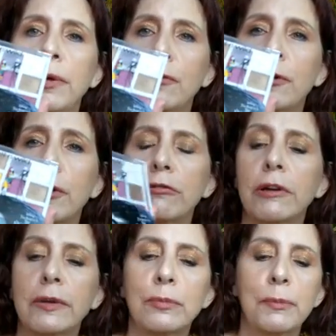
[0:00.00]
Before
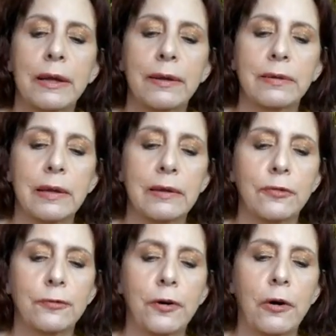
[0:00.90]
Christmas
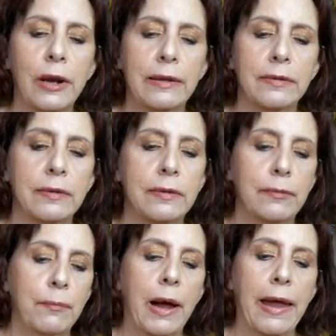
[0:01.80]
as far
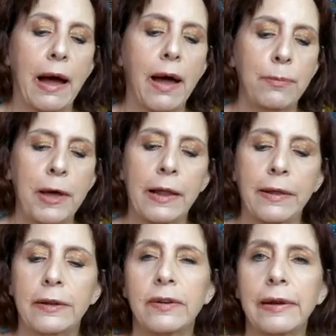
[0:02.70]
as my eye
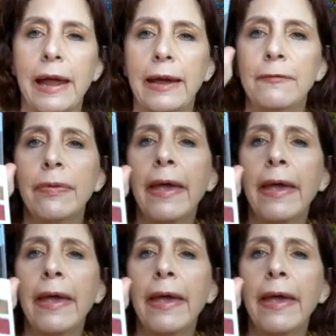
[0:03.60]
palette today.